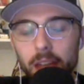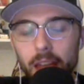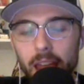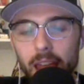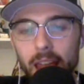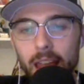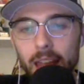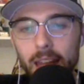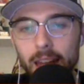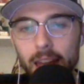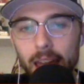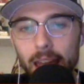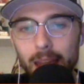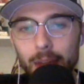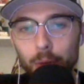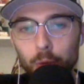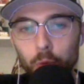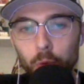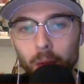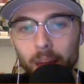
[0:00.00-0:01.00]
and
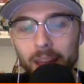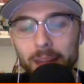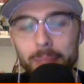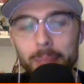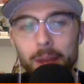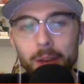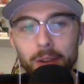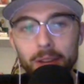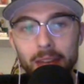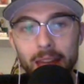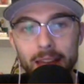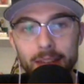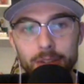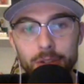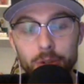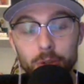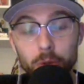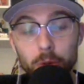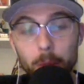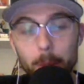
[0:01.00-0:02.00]
a Ryan
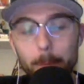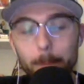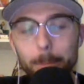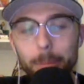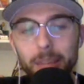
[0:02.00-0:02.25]
Mountcastle